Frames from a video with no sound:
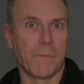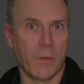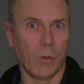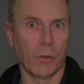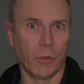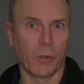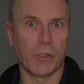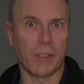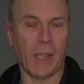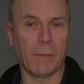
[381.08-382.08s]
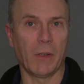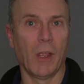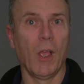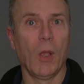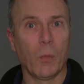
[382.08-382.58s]
your containment.
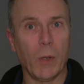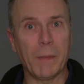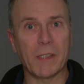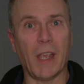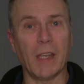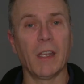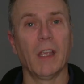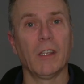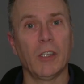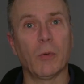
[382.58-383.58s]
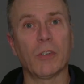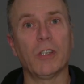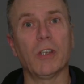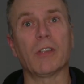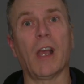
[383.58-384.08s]
We'd be saying you want
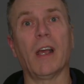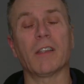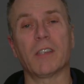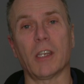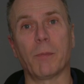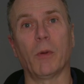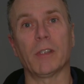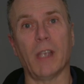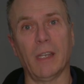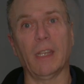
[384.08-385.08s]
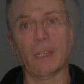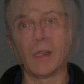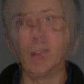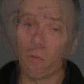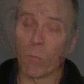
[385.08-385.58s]
to use our 6-point technique,
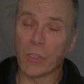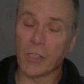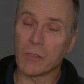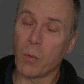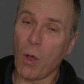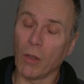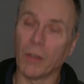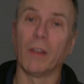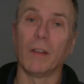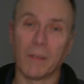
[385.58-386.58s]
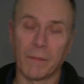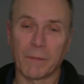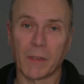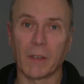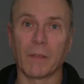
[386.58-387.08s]
which is 1,
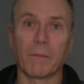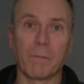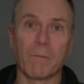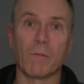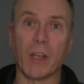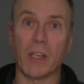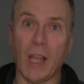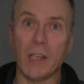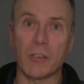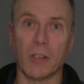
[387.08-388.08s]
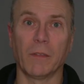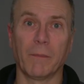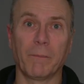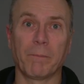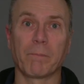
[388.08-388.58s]
regulation.
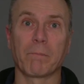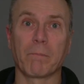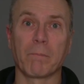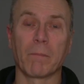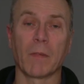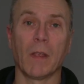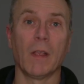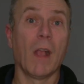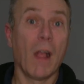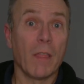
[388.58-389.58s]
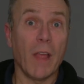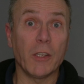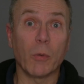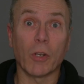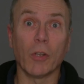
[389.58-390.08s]
Then
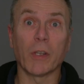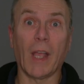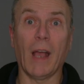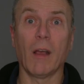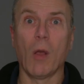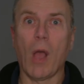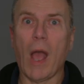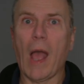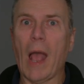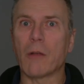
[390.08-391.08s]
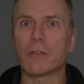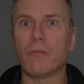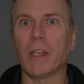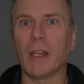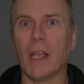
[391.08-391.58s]
you want to look at how does
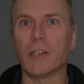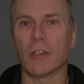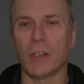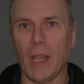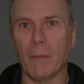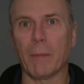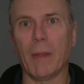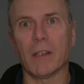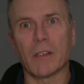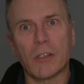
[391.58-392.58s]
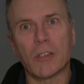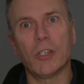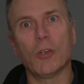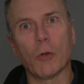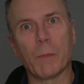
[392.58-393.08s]
regulation implement to
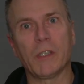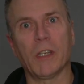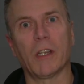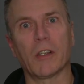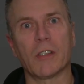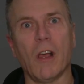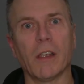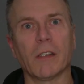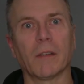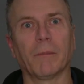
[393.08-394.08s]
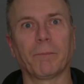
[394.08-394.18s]
your particular site.